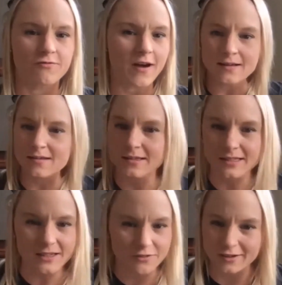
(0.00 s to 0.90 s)
vastly
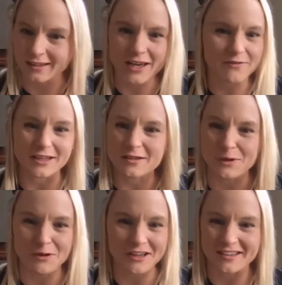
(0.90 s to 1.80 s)
different life
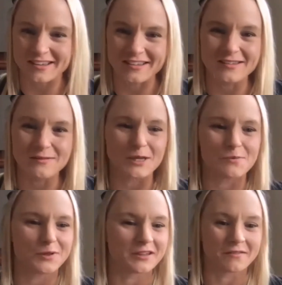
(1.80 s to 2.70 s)
experiences,
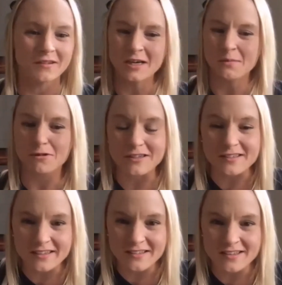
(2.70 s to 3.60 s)
people in
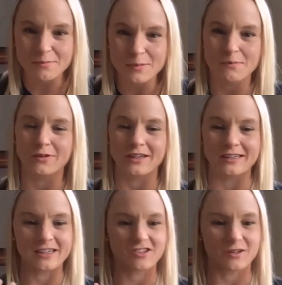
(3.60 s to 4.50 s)
prisons, people in
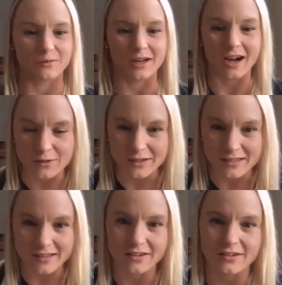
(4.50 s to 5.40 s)
addiction recovery
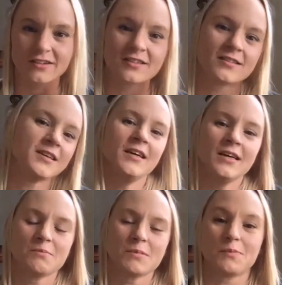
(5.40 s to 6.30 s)
centers,
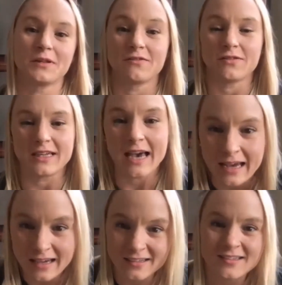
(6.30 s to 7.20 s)
people in
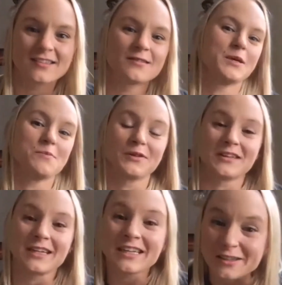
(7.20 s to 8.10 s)
VAs, people
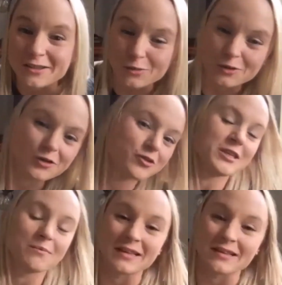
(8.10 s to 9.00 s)
in eating disorder
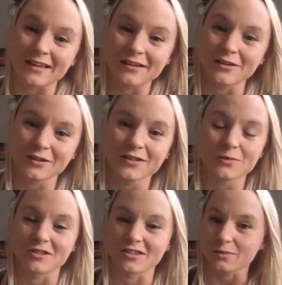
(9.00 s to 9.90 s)
treatment
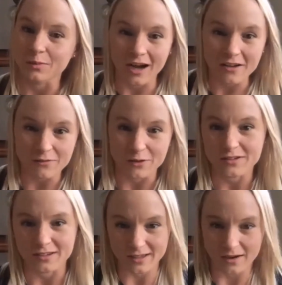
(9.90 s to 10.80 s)
centers, which is where I
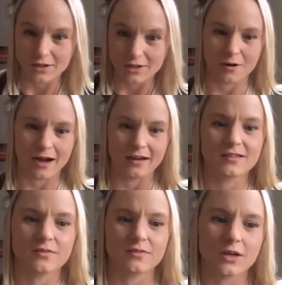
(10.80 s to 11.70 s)
first discovered the
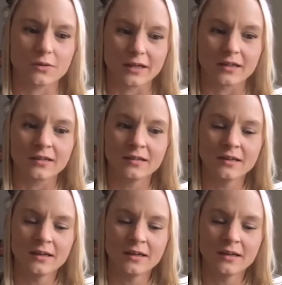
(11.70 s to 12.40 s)
practice of yoga.